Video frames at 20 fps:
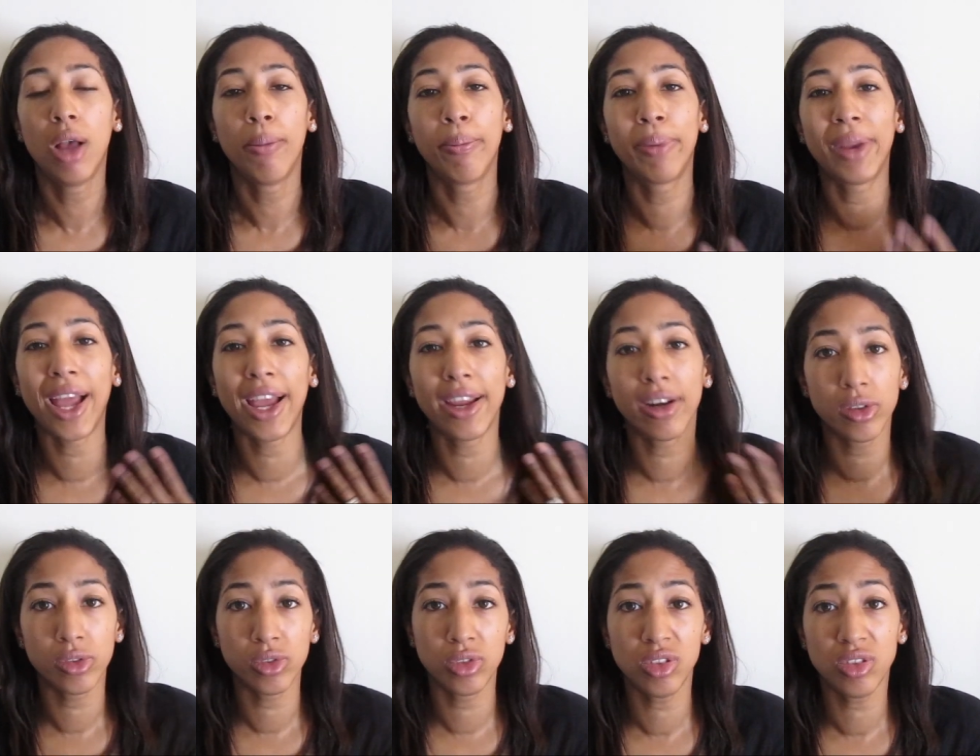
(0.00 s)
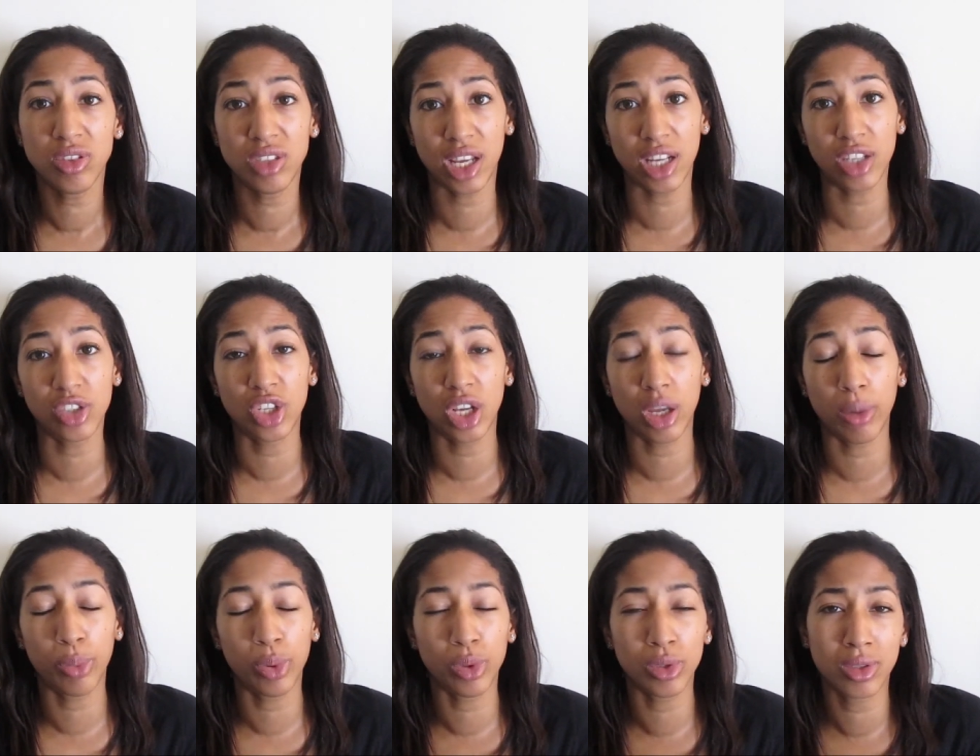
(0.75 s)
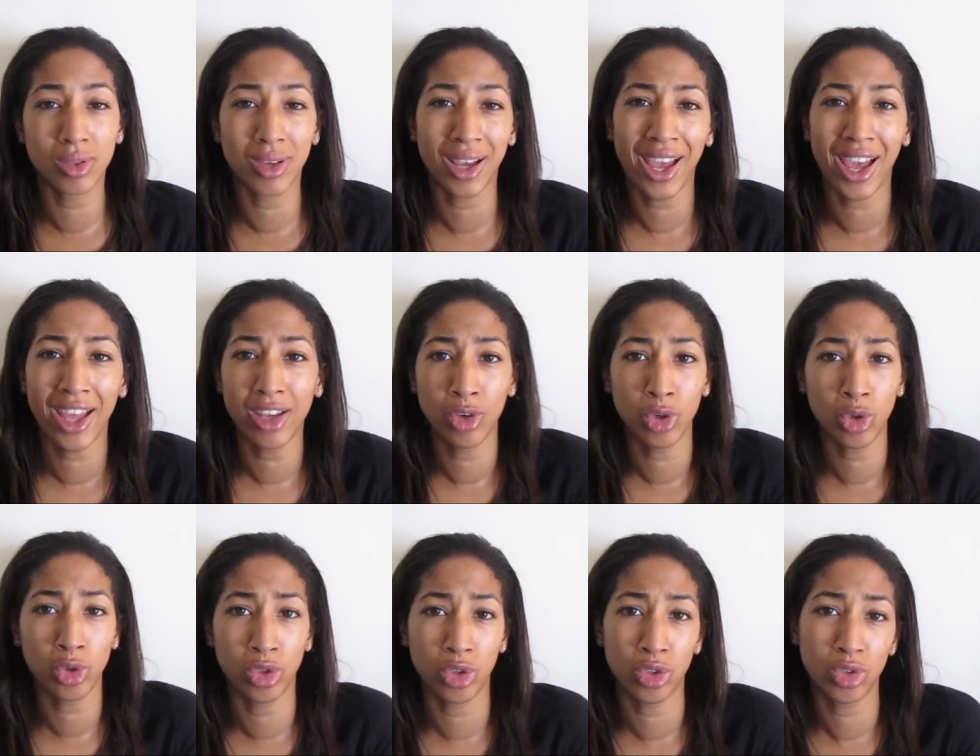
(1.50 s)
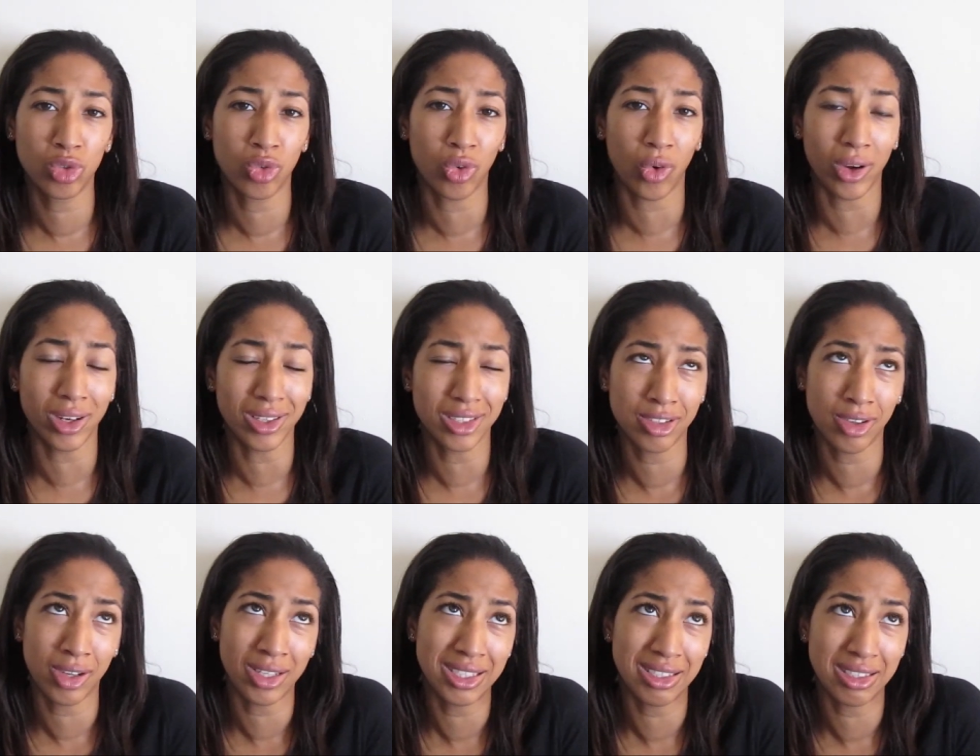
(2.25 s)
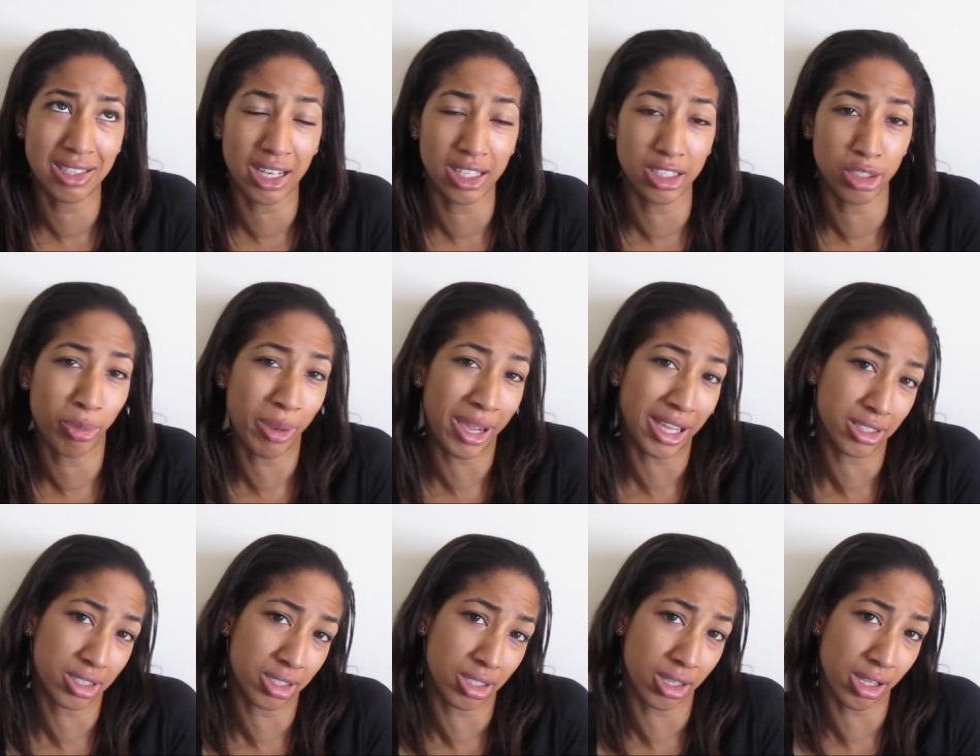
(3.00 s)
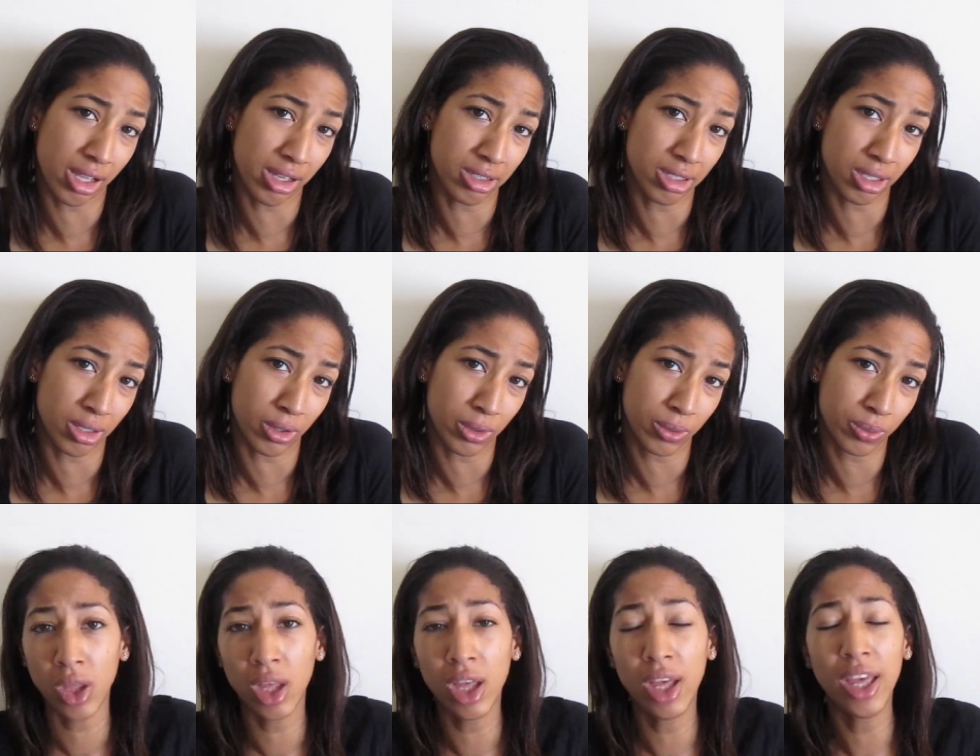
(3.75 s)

But I don't use that shampoo, so I had no use for it. So I decided to pass on that deal.